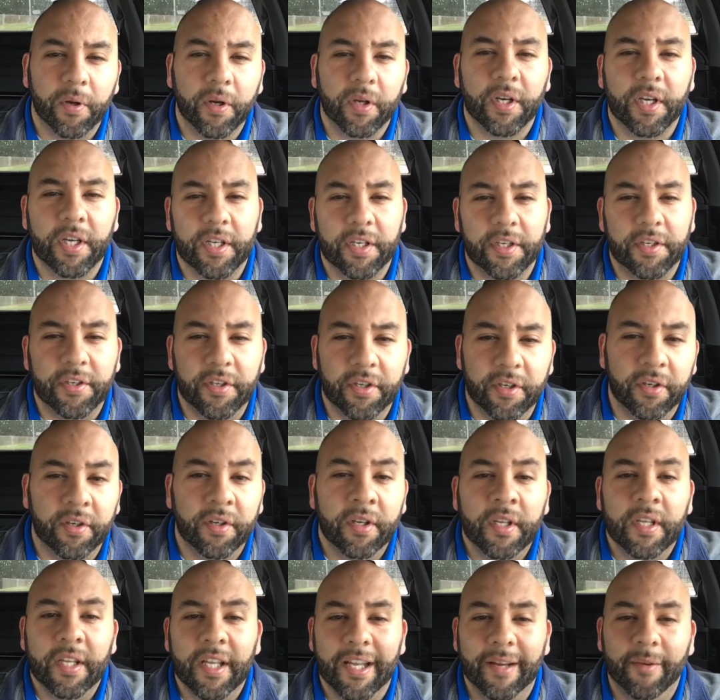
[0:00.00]
are going to do,
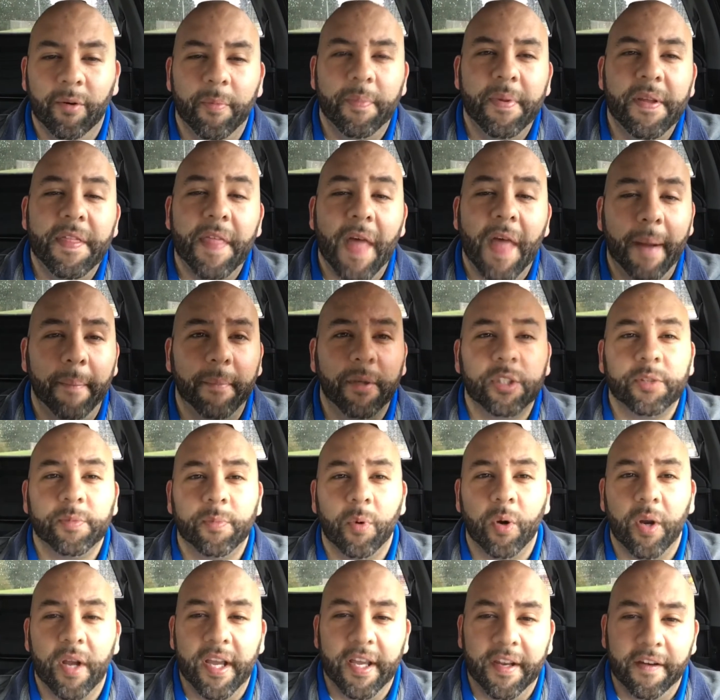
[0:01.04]
and we'll be that much
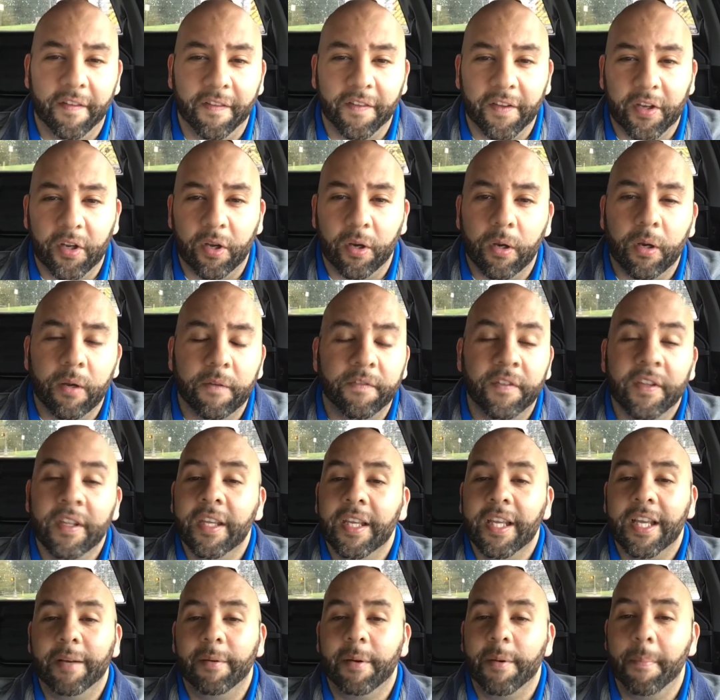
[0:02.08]
more ahead of the curve,
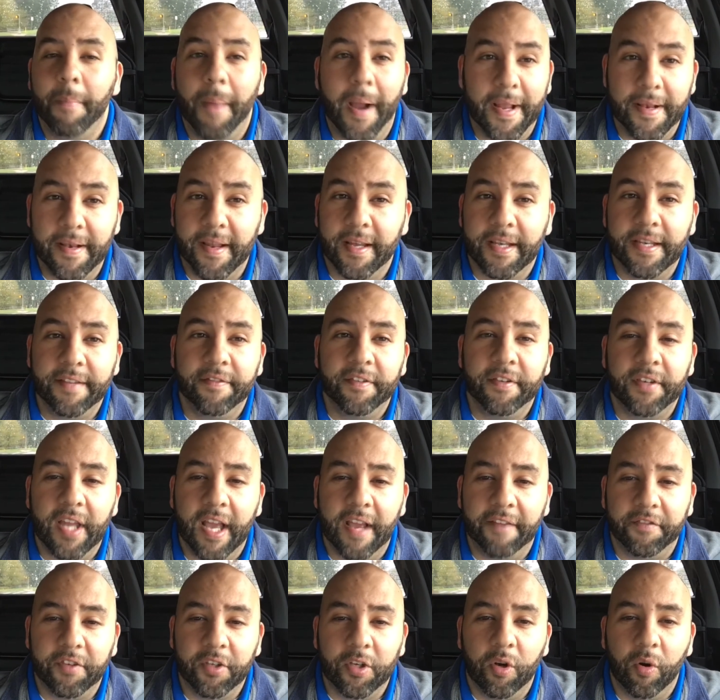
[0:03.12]
and we might not even
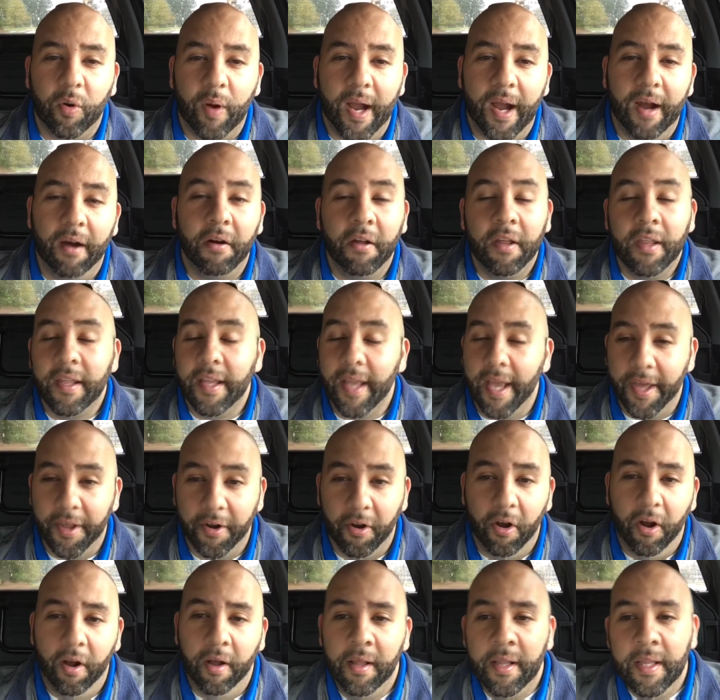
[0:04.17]
have to go out at
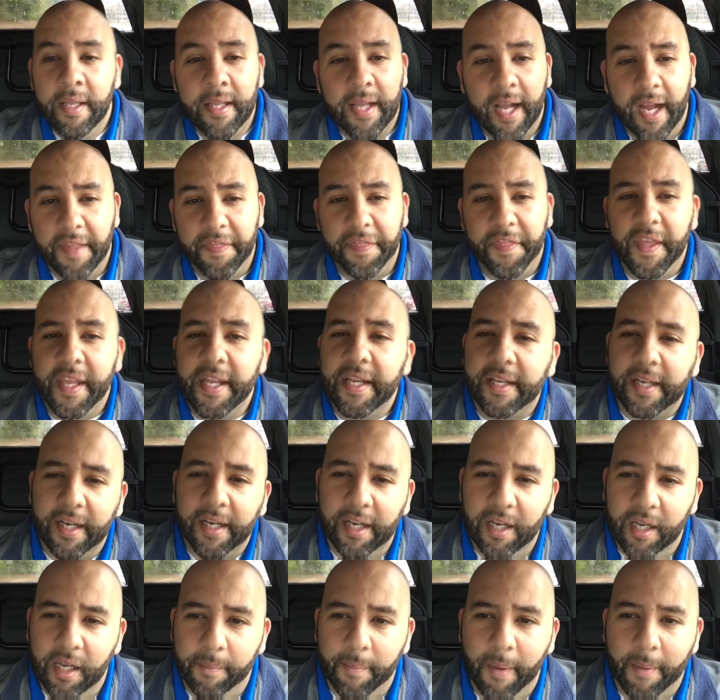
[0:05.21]
all. I think
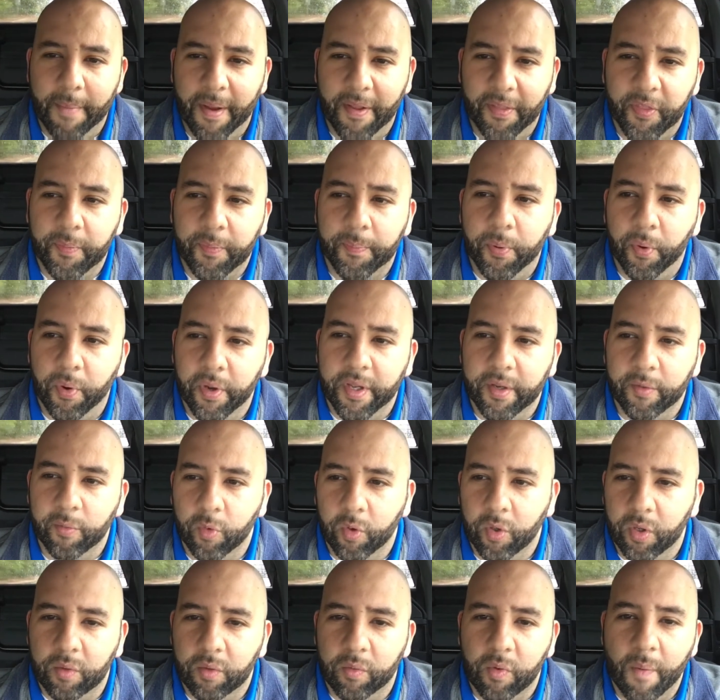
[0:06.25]
I'm at the point
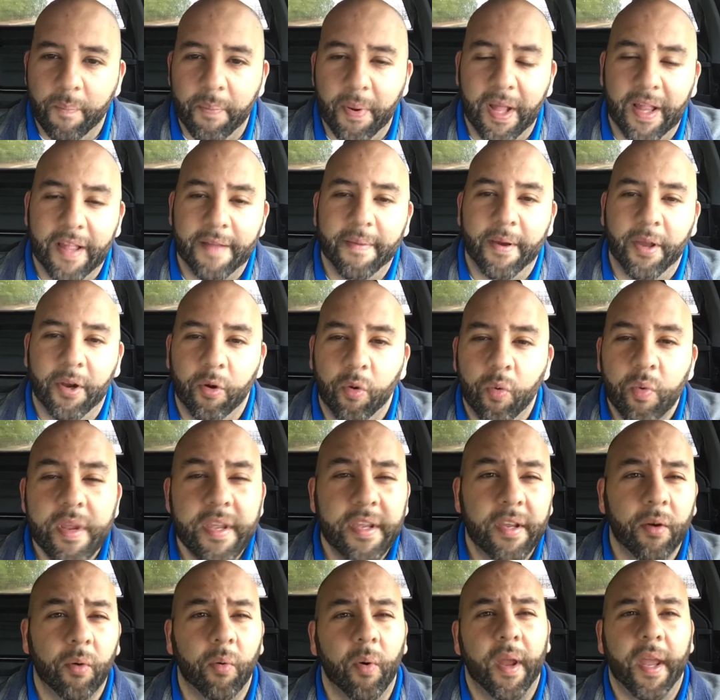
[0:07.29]
where we're probably about a
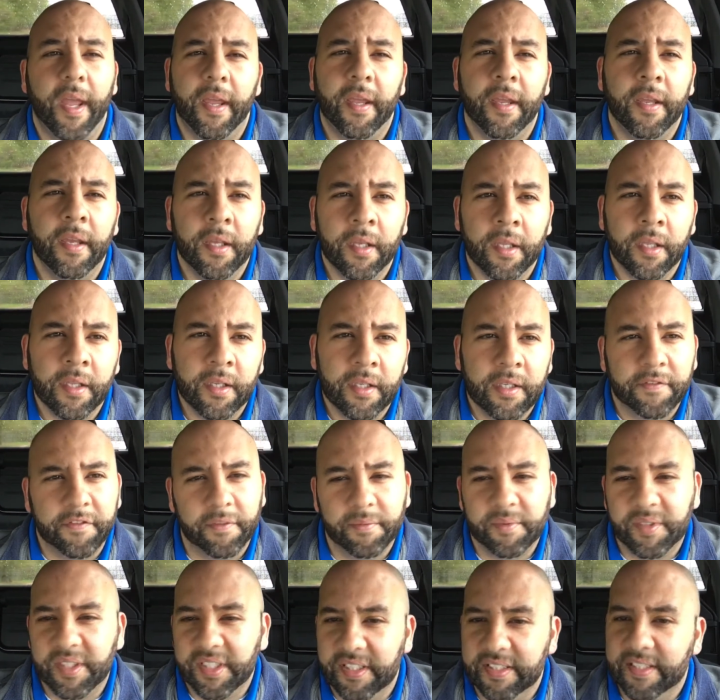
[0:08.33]
week away
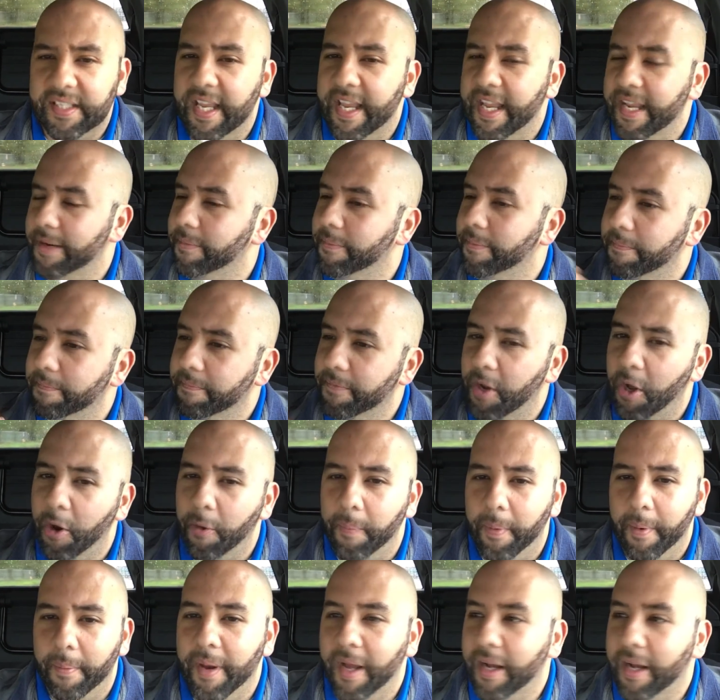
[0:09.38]
from just saying,
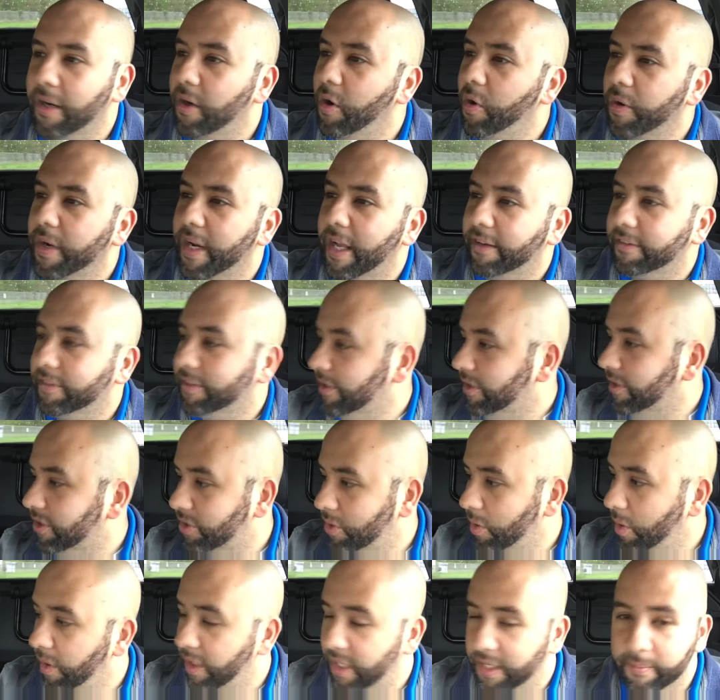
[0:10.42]
nope, I'm not going out to the
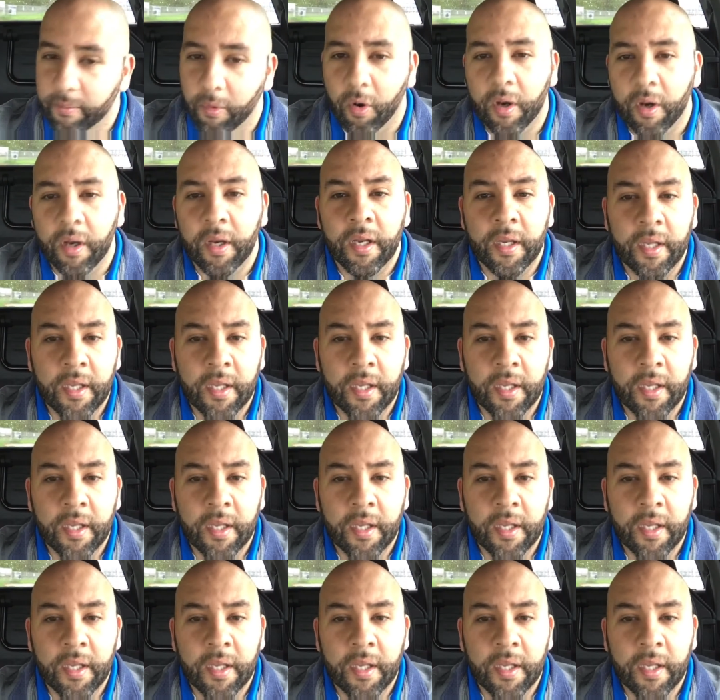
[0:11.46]
store anymore.